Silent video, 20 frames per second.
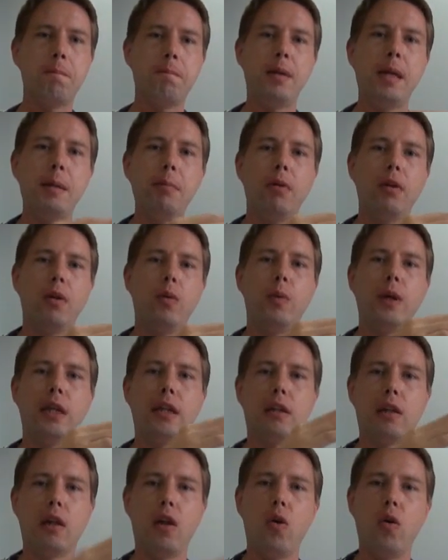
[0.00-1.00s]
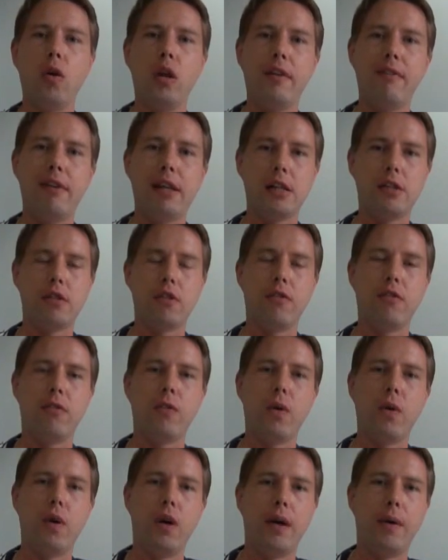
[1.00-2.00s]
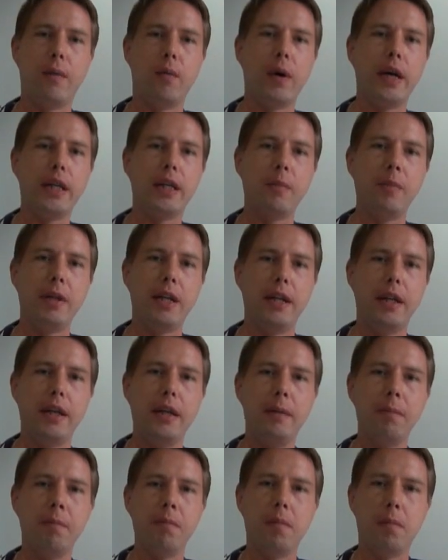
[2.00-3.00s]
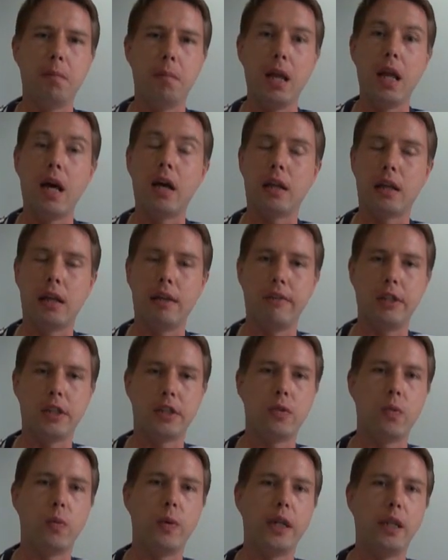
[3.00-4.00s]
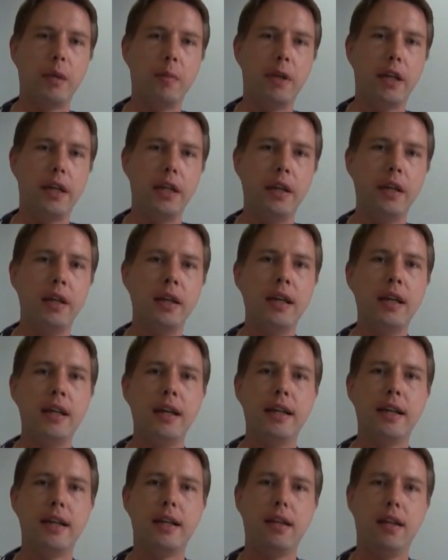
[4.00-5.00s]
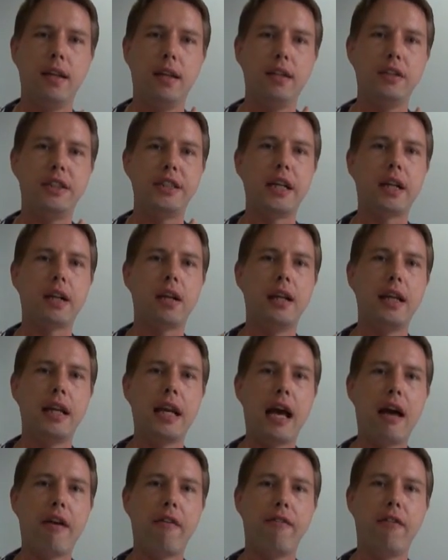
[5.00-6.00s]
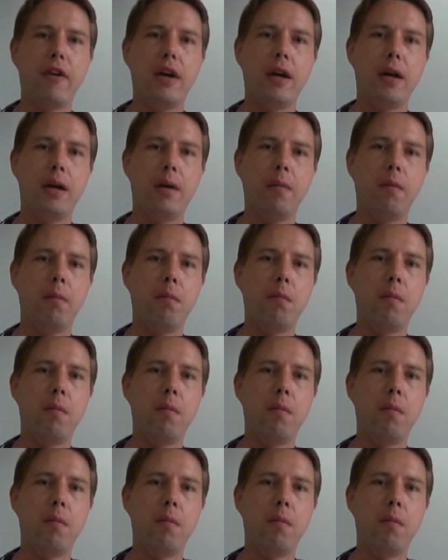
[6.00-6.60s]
people with low levels of vitamin D, blood levels of vitamin D, generally have